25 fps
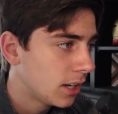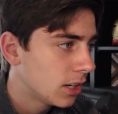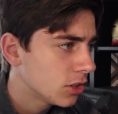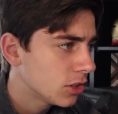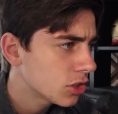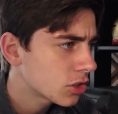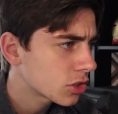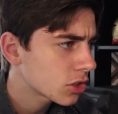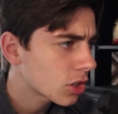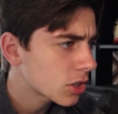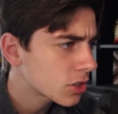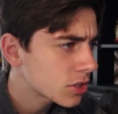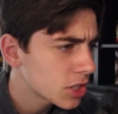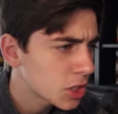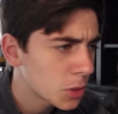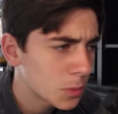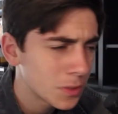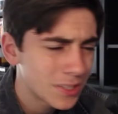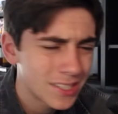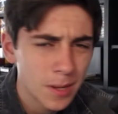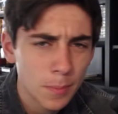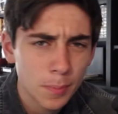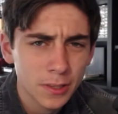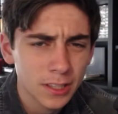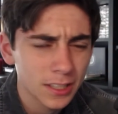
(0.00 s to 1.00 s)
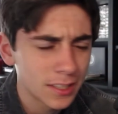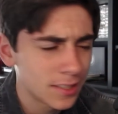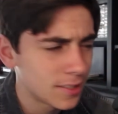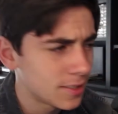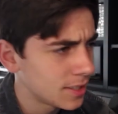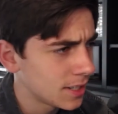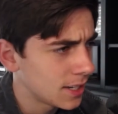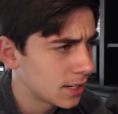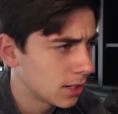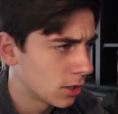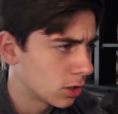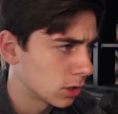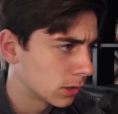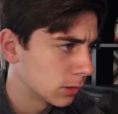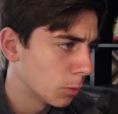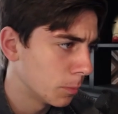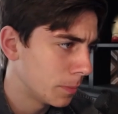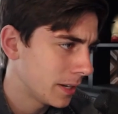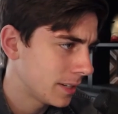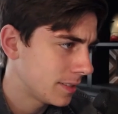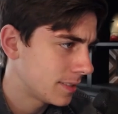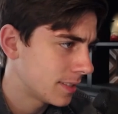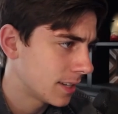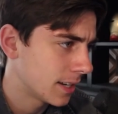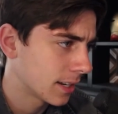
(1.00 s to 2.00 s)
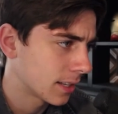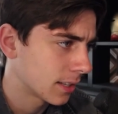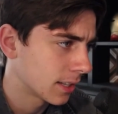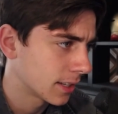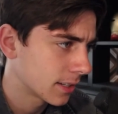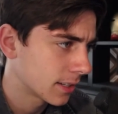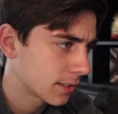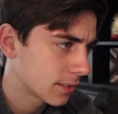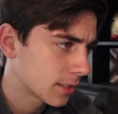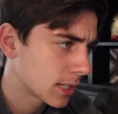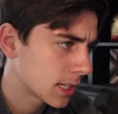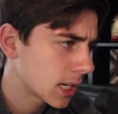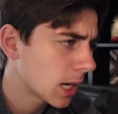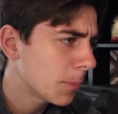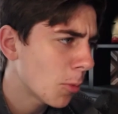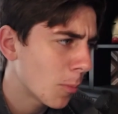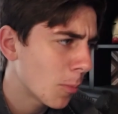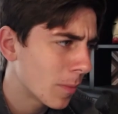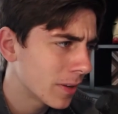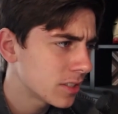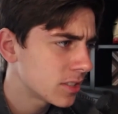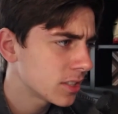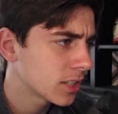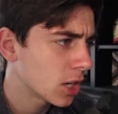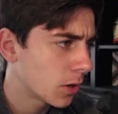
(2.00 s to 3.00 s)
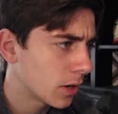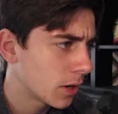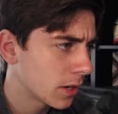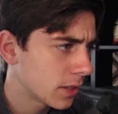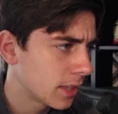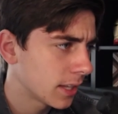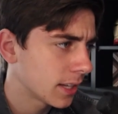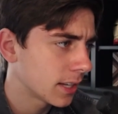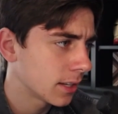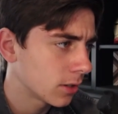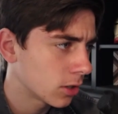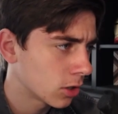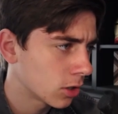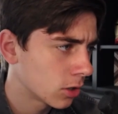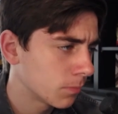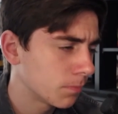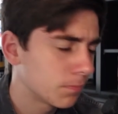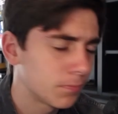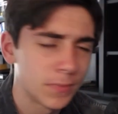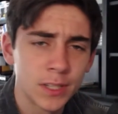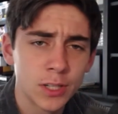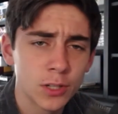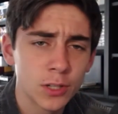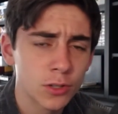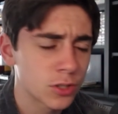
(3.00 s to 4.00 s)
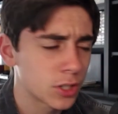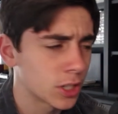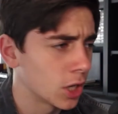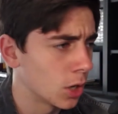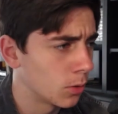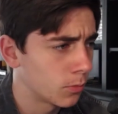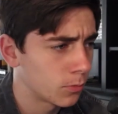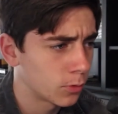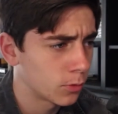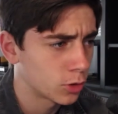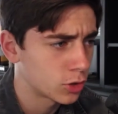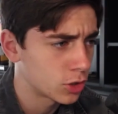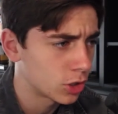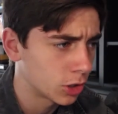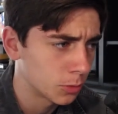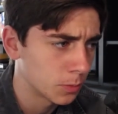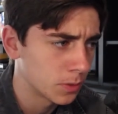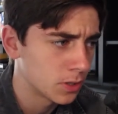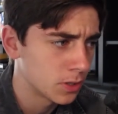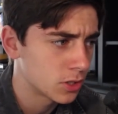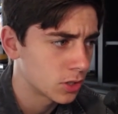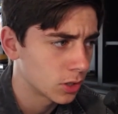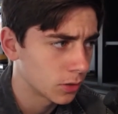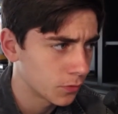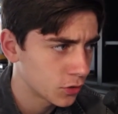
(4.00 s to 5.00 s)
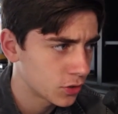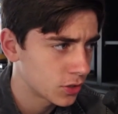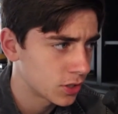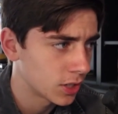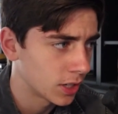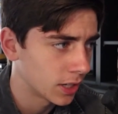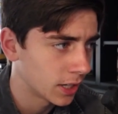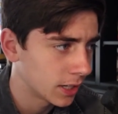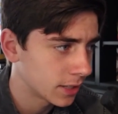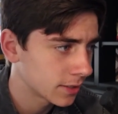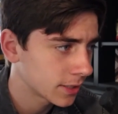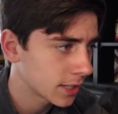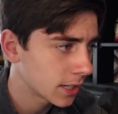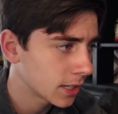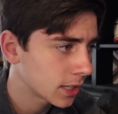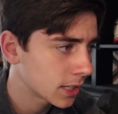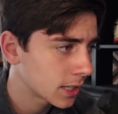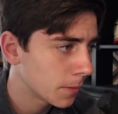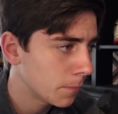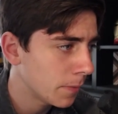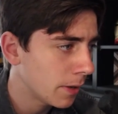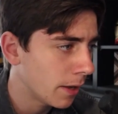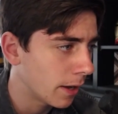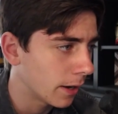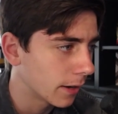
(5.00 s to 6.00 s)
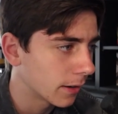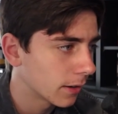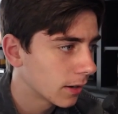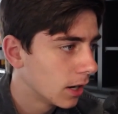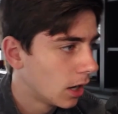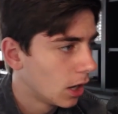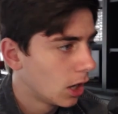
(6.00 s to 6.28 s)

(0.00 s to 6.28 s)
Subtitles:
Just cards that you would typically see in a normal bait deck. Like a couple months ago, I think, or years ago, first started resurfacing, and it's kind of come back.